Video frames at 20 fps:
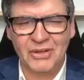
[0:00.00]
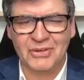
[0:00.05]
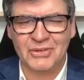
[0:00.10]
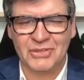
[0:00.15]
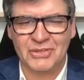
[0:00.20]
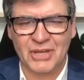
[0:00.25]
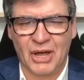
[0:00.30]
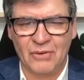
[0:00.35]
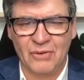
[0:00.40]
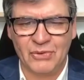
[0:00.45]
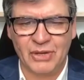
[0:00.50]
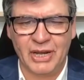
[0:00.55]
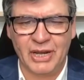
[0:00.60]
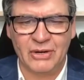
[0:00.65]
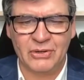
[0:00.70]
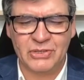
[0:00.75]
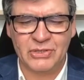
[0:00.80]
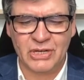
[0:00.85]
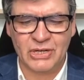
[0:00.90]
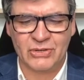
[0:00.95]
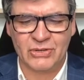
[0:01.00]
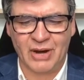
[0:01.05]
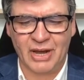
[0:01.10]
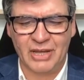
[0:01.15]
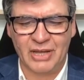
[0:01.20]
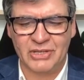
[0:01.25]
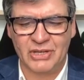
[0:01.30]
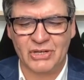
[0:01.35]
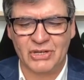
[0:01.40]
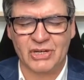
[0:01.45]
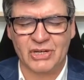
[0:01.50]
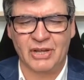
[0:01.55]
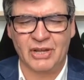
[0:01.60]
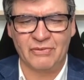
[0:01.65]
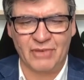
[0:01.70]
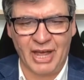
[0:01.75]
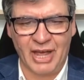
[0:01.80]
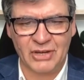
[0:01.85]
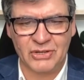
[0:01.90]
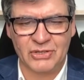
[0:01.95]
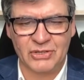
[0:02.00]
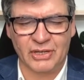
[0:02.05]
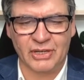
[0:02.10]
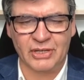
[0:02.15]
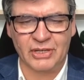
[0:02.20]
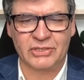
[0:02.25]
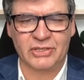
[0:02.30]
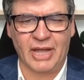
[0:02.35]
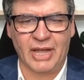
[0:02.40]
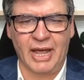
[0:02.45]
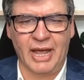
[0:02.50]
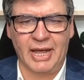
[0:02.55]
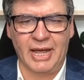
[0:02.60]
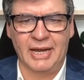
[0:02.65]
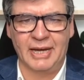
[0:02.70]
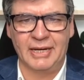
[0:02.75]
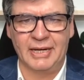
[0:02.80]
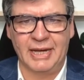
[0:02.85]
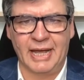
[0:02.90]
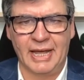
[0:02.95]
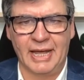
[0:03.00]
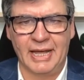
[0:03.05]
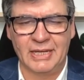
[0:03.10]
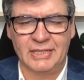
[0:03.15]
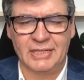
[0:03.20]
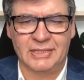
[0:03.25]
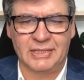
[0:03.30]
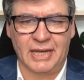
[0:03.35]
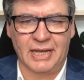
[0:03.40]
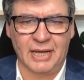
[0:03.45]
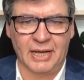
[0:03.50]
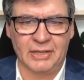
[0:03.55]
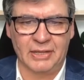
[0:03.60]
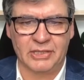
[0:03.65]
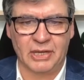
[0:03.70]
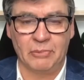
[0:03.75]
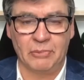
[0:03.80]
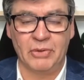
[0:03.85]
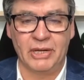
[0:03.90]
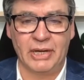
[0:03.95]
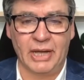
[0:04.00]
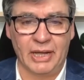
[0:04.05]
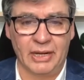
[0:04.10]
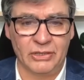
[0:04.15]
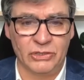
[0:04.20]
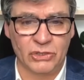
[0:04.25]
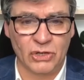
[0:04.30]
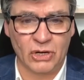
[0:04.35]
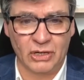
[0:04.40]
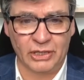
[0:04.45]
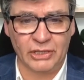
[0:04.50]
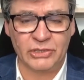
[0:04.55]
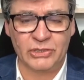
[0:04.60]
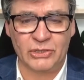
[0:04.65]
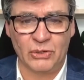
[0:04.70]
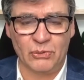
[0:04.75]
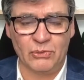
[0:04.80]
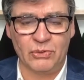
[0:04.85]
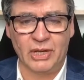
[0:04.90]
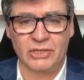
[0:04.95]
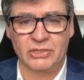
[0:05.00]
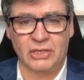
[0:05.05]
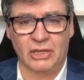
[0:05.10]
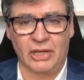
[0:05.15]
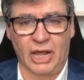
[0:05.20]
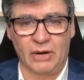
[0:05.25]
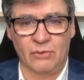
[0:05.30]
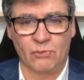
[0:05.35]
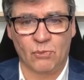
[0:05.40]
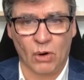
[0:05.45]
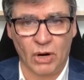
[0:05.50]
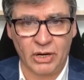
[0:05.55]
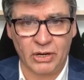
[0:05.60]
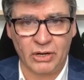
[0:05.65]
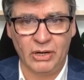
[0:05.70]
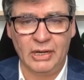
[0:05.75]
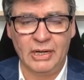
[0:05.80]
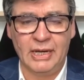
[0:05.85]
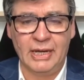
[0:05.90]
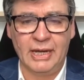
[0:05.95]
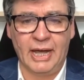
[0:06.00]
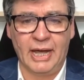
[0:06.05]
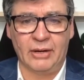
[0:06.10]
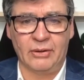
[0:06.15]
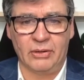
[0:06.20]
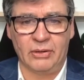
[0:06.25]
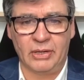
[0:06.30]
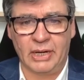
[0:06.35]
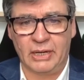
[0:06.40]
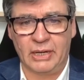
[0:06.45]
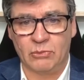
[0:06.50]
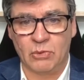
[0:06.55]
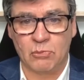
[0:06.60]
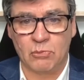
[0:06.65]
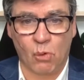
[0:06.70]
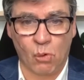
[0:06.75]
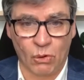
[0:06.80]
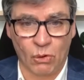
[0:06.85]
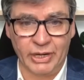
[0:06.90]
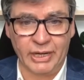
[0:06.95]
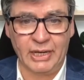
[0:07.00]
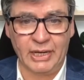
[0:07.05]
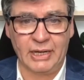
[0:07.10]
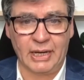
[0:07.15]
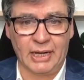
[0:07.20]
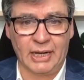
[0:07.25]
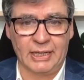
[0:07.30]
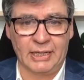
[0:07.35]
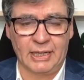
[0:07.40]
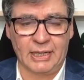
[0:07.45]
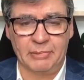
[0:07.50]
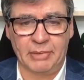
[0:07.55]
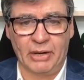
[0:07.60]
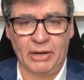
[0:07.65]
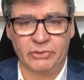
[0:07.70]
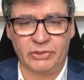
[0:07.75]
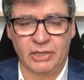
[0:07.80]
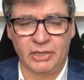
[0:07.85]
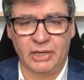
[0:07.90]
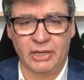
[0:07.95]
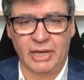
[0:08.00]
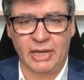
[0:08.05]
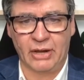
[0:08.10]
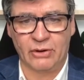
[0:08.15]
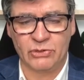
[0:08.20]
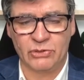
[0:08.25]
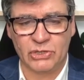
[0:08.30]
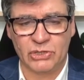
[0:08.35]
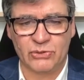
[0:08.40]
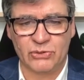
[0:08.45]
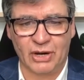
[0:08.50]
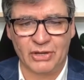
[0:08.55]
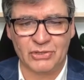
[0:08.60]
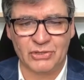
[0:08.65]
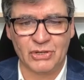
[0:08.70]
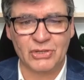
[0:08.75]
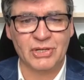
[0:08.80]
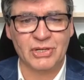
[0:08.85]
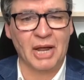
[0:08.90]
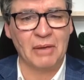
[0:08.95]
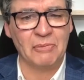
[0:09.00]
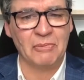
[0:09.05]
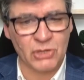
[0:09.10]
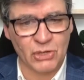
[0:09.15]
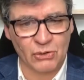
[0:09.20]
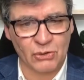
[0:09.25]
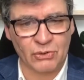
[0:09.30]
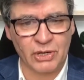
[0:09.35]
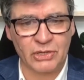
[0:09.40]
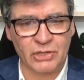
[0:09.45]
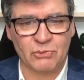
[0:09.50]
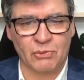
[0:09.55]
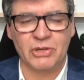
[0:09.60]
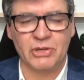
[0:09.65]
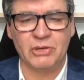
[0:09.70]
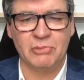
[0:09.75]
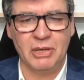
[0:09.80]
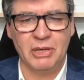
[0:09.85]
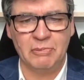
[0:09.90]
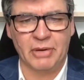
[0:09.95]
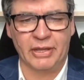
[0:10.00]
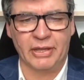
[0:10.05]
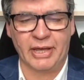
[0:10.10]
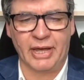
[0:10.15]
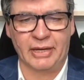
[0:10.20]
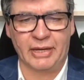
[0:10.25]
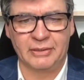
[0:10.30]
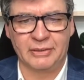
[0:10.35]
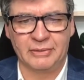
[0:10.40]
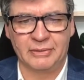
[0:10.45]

yourself an energy transition evangelist, and as a journalist who does a lot of work and reporting about the energy transition, I'm curious what you mean by that.